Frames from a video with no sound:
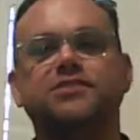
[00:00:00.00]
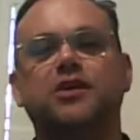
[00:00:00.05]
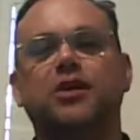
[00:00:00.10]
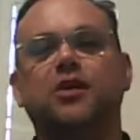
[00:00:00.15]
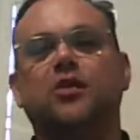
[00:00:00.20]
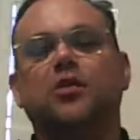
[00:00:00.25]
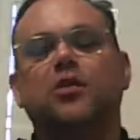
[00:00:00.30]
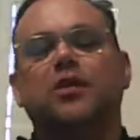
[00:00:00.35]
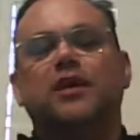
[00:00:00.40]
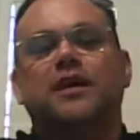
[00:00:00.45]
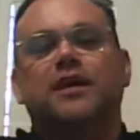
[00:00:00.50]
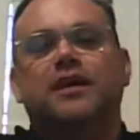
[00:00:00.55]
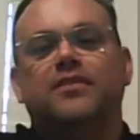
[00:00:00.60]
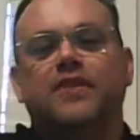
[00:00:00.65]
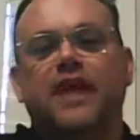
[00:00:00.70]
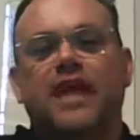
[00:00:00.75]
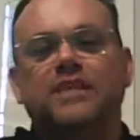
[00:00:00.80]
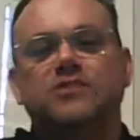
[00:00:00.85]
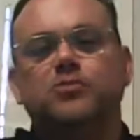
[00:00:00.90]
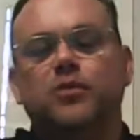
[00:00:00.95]
So
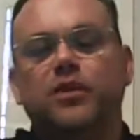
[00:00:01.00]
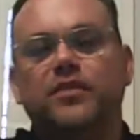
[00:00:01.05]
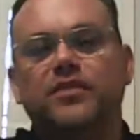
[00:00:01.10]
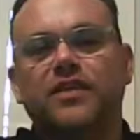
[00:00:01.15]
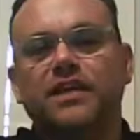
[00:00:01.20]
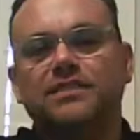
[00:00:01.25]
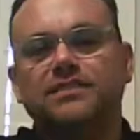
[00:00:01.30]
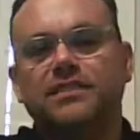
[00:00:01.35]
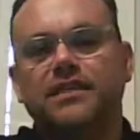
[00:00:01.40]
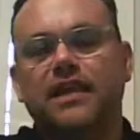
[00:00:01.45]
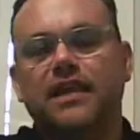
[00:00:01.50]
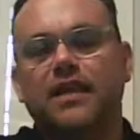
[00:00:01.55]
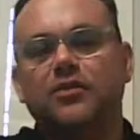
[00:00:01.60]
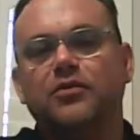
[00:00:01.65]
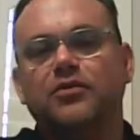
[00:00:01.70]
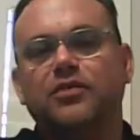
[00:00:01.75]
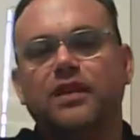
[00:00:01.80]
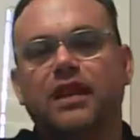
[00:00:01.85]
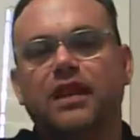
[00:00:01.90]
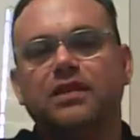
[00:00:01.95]
that's one of the things. And the
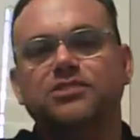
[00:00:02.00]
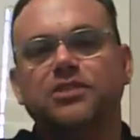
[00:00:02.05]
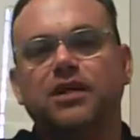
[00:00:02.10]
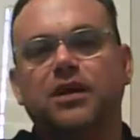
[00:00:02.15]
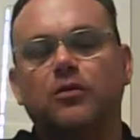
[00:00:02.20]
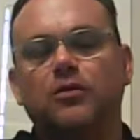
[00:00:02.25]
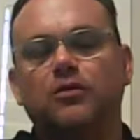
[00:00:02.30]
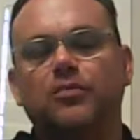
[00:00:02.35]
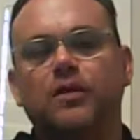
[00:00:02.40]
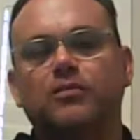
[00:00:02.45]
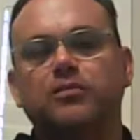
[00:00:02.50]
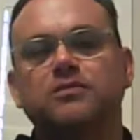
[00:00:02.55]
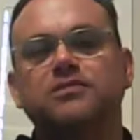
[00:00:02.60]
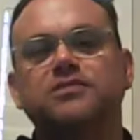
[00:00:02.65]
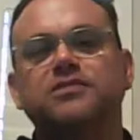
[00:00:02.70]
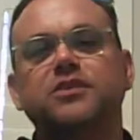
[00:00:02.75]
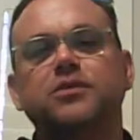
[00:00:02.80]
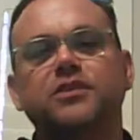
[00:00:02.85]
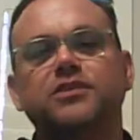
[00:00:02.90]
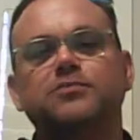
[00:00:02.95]
other thing I share with
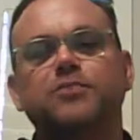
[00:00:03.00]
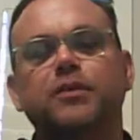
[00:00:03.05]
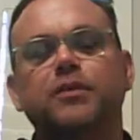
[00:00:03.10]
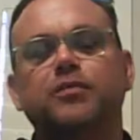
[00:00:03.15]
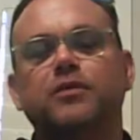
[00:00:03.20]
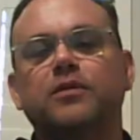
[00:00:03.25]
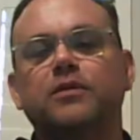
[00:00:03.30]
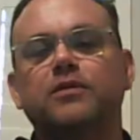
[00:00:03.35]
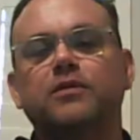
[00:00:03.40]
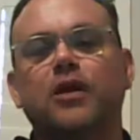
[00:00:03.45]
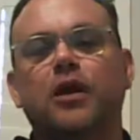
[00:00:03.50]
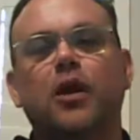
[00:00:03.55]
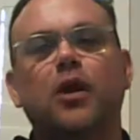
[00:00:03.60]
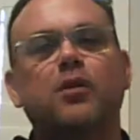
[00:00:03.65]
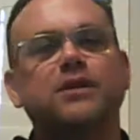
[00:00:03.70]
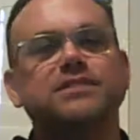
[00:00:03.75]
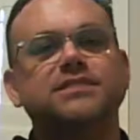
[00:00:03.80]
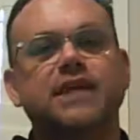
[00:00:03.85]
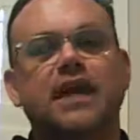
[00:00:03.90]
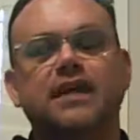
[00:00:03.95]
people too is people are
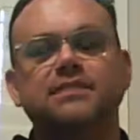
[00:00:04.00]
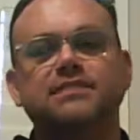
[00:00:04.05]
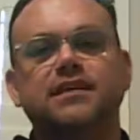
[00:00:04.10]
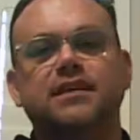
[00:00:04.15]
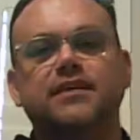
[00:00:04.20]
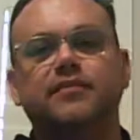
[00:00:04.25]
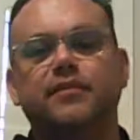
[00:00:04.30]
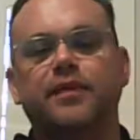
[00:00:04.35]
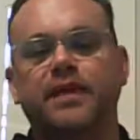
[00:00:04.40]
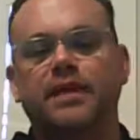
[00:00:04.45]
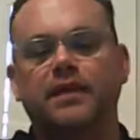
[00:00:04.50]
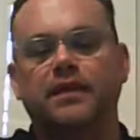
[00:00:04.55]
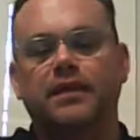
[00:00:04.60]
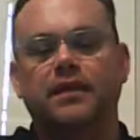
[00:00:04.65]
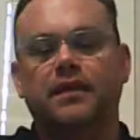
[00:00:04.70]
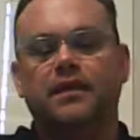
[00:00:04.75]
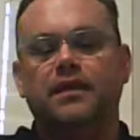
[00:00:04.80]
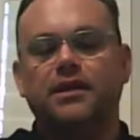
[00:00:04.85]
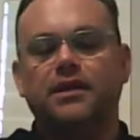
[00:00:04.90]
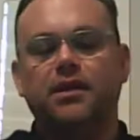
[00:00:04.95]
always asking
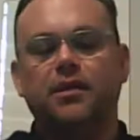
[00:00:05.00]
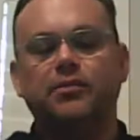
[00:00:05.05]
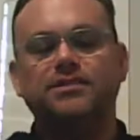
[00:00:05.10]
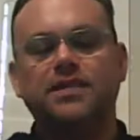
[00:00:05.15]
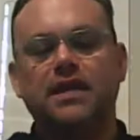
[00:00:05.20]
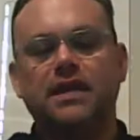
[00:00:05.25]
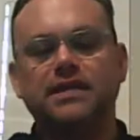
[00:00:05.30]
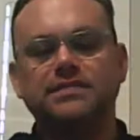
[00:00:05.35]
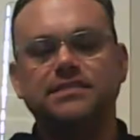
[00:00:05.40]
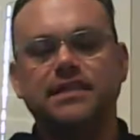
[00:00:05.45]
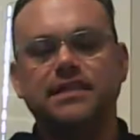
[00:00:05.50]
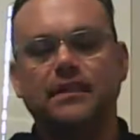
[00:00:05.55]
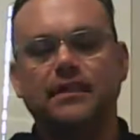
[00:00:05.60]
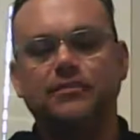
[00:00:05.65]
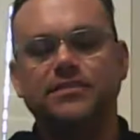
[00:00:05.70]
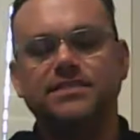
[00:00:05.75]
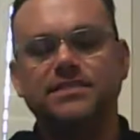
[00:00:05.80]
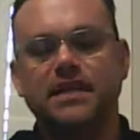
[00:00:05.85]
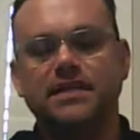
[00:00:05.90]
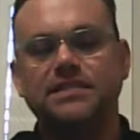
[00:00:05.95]
me, you know, besides
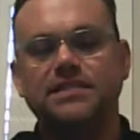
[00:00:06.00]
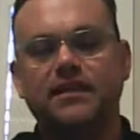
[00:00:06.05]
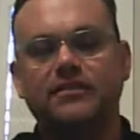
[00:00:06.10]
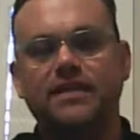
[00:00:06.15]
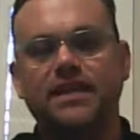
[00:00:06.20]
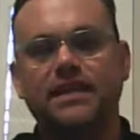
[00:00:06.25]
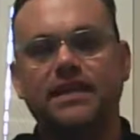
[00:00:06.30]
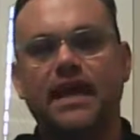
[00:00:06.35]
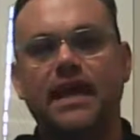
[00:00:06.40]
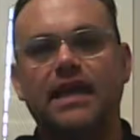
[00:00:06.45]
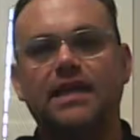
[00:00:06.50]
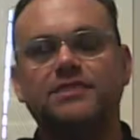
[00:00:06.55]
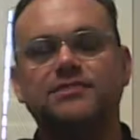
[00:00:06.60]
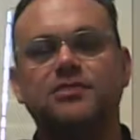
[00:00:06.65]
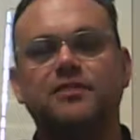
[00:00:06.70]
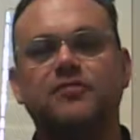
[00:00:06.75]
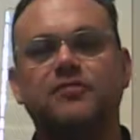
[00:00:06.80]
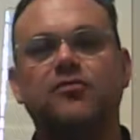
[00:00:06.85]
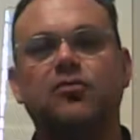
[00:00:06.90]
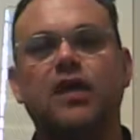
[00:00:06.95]
besides having an
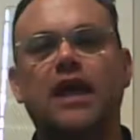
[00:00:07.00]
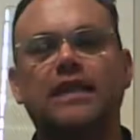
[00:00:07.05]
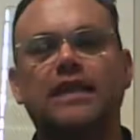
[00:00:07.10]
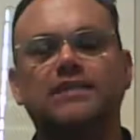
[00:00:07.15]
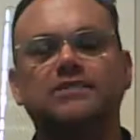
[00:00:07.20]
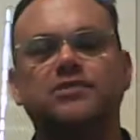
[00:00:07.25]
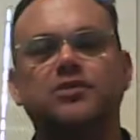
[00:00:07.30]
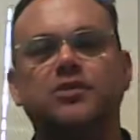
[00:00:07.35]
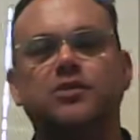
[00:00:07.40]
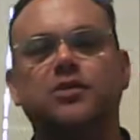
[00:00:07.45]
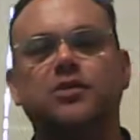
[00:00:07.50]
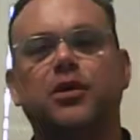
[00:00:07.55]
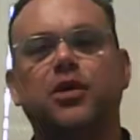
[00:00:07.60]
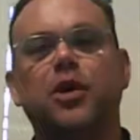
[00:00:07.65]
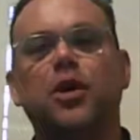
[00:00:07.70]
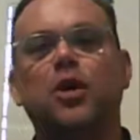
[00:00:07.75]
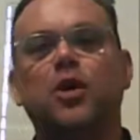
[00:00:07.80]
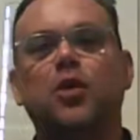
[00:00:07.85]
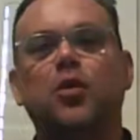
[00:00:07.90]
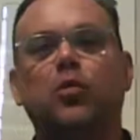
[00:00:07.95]
attitude of gratitude,
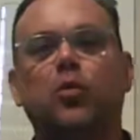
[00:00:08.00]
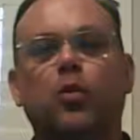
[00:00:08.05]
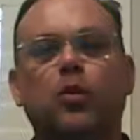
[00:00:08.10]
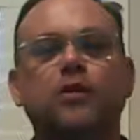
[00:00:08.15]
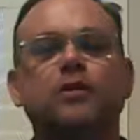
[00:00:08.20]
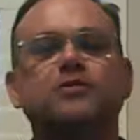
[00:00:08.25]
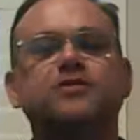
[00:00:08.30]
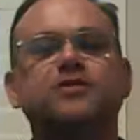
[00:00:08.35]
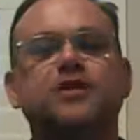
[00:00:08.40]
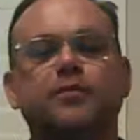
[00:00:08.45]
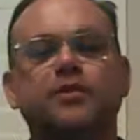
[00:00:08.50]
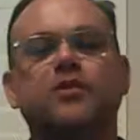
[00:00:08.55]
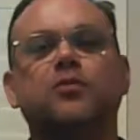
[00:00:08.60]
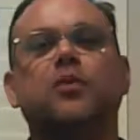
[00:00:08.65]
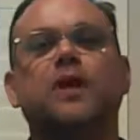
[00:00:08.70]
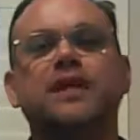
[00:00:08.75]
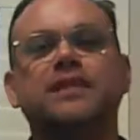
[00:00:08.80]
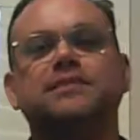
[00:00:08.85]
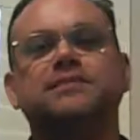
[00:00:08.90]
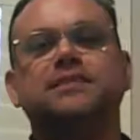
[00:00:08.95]
what are some of
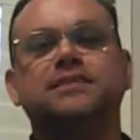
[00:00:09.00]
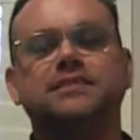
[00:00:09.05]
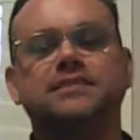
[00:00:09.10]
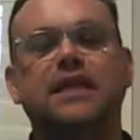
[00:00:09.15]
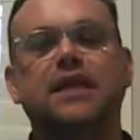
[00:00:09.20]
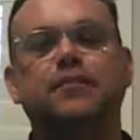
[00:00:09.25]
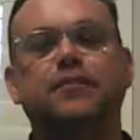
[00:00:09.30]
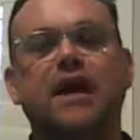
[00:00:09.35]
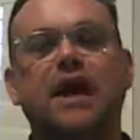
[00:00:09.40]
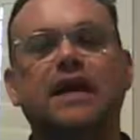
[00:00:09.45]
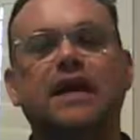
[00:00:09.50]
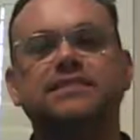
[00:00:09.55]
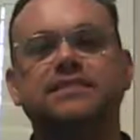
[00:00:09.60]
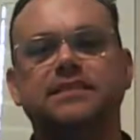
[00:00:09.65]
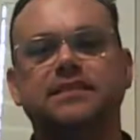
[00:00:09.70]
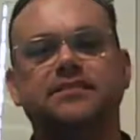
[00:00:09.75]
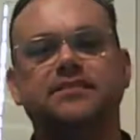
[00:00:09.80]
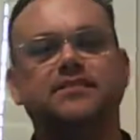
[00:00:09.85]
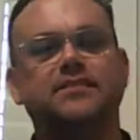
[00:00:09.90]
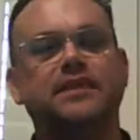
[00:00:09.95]
the ways to stay
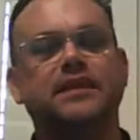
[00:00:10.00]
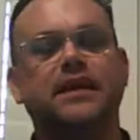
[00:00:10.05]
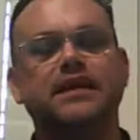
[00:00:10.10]
positive?